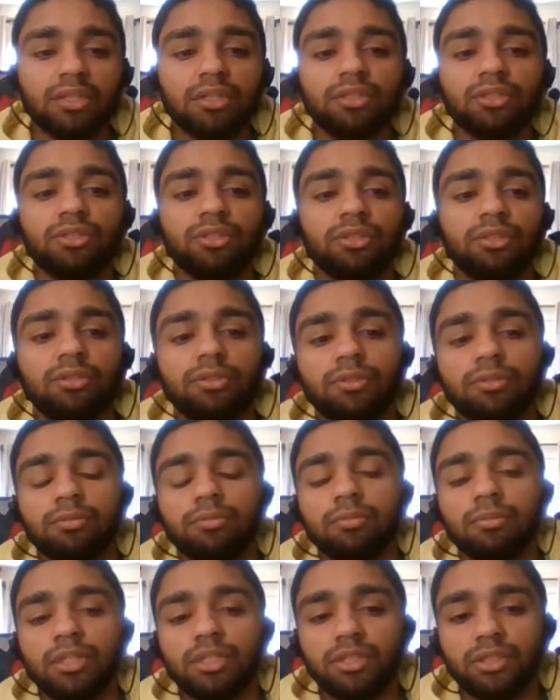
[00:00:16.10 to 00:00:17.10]
So
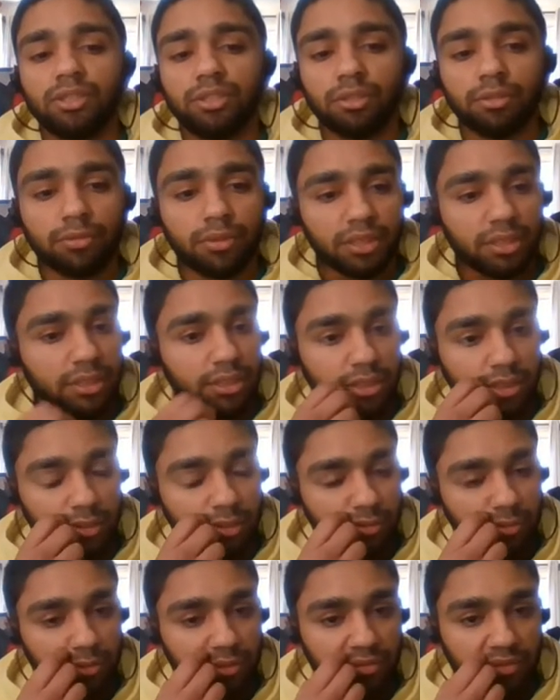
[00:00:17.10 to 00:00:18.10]
let's start with the
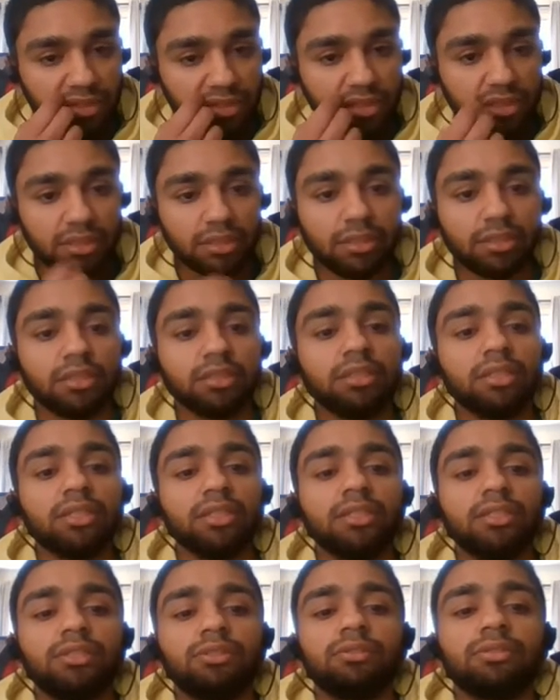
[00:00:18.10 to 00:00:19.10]
history of steel. The
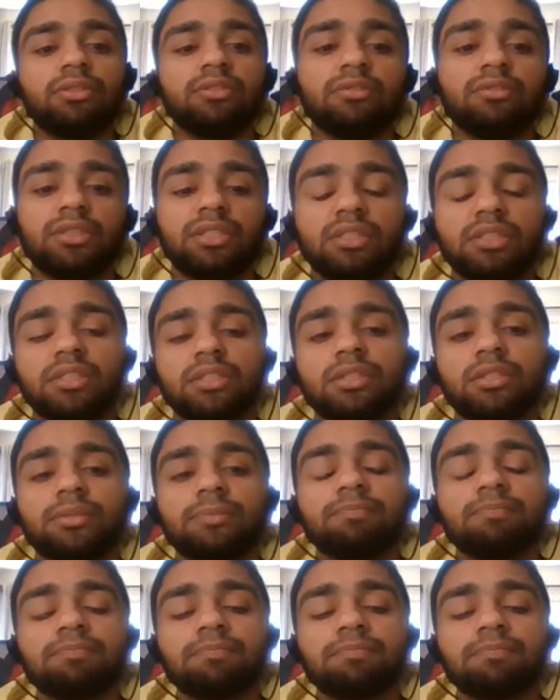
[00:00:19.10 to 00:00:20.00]
history of steel.